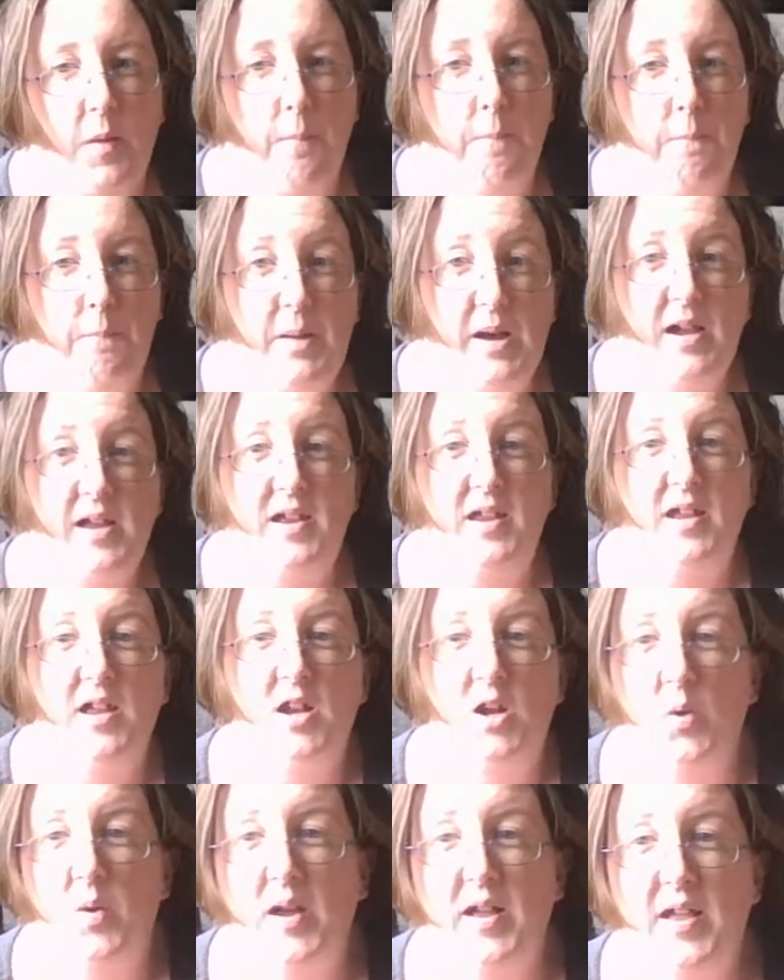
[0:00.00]
But,
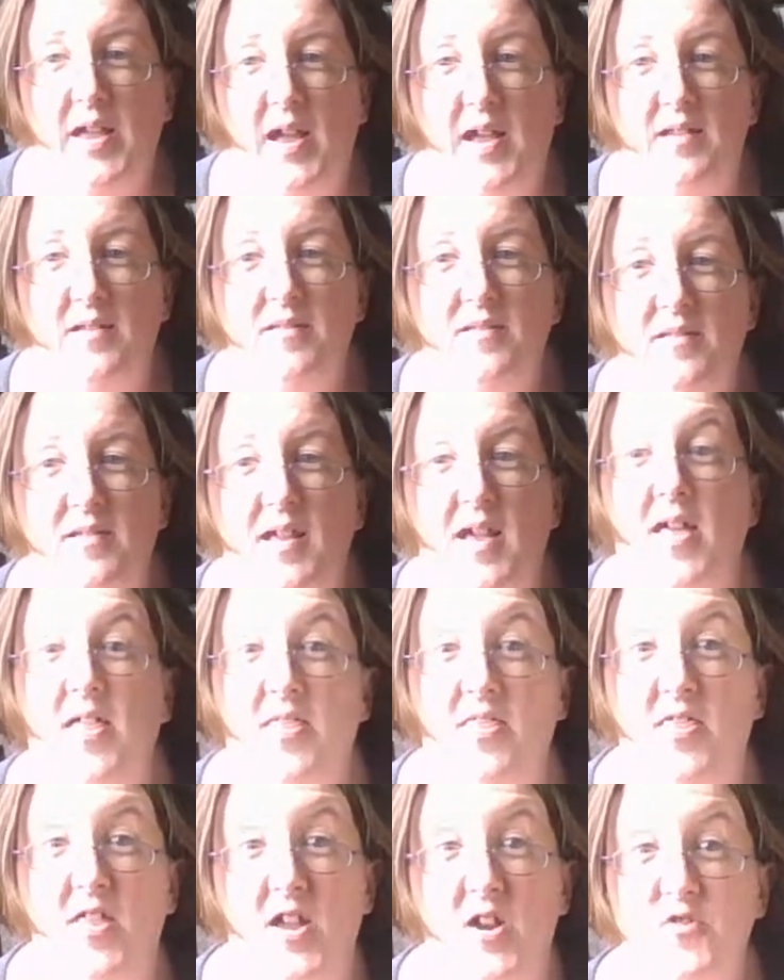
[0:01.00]
again,
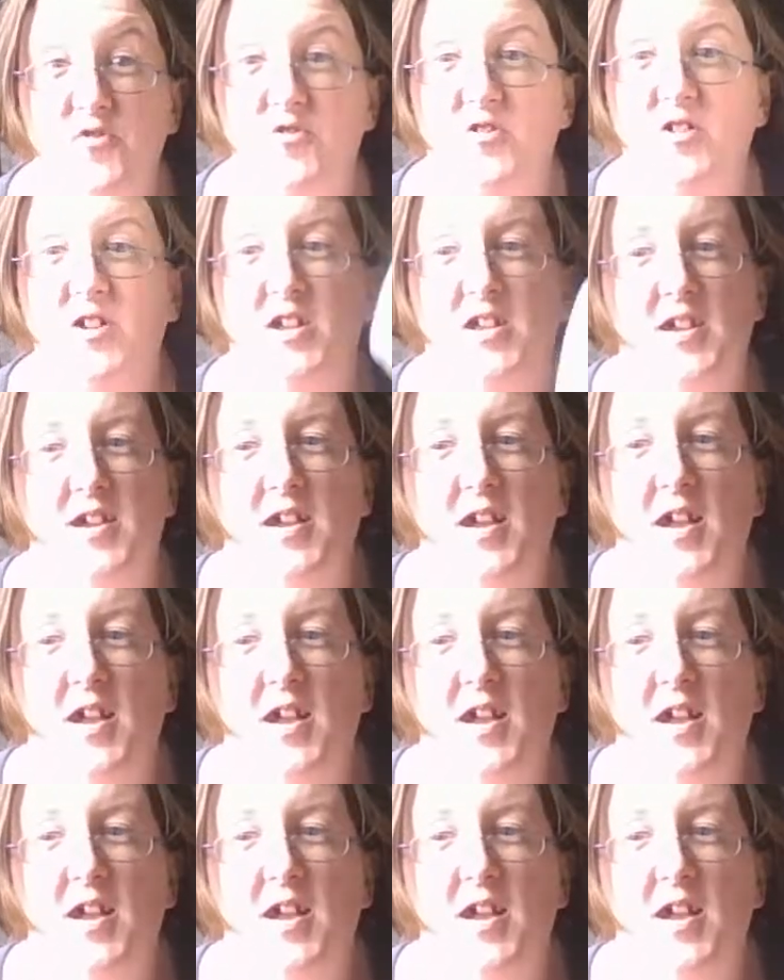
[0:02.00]
they are free.